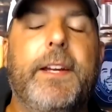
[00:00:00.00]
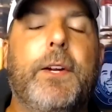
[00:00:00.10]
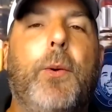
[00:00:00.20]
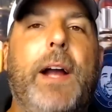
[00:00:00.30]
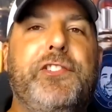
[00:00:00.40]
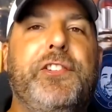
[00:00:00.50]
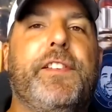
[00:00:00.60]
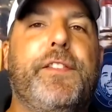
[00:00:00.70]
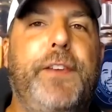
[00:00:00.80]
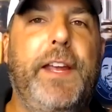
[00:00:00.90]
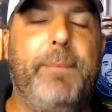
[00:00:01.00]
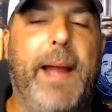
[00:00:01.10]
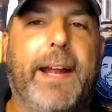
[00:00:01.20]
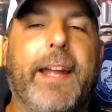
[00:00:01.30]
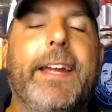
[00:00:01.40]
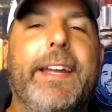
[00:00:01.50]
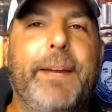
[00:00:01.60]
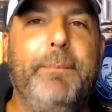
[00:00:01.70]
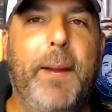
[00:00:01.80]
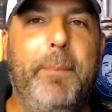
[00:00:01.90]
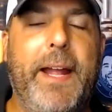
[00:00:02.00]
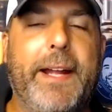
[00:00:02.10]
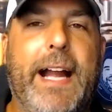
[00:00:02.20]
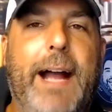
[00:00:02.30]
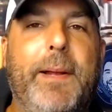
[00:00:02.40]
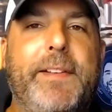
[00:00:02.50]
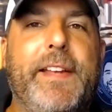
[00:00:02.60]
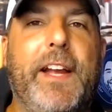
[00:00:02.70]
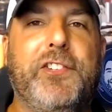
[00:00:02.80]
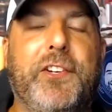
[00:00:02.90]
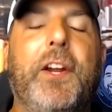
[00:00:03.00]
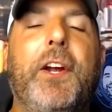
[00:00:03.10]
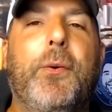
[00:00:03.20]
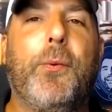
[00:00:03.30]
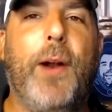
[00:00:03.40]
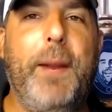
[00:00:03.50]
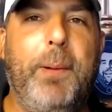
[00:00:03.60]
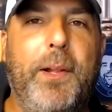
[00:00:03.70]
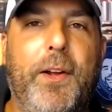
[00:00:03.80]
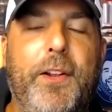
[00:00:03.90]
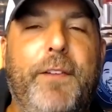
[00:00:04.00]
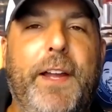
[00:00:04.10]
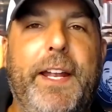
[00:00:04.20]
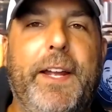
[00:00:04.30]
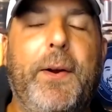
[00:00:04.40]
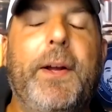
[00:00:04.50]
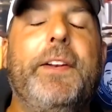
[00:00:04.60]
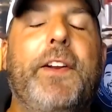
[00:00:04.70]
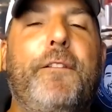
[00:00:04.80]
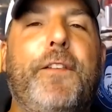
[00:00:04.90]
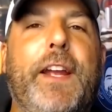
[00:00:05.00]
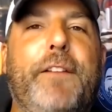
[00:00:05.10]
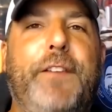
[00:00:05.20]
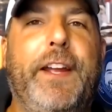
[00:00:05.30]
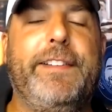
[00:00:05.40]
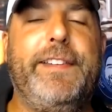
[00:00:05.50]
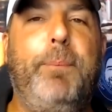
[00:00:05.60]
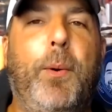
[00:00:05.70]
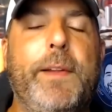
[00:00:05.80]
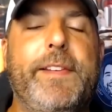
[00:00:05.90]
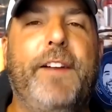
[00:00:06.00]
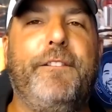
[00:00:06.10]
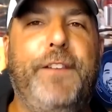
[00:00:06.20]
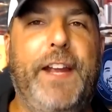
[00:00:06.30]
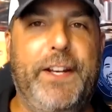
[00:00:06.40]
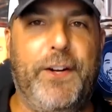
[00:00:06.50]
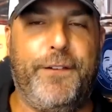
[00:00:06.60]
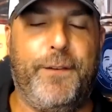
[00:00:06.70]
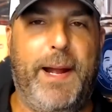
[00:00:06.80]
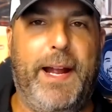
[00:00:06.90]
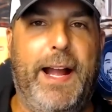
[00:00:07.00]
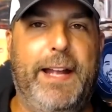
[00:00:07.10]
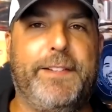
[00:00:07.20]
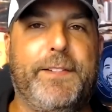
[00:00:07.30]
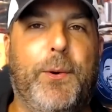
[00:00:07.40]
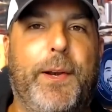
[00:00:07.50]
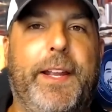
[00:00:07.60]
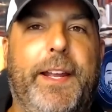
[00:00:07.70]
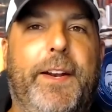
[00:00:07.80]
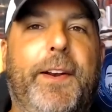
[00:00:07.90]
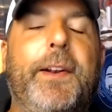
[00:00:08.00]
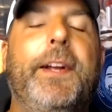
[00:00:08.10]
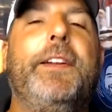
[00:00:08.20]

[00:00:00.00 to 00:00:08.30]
questions, feedback, hit me up in that comment section right below the video. Don't forget fantasy points on FanDuel for my highest scoring hitter.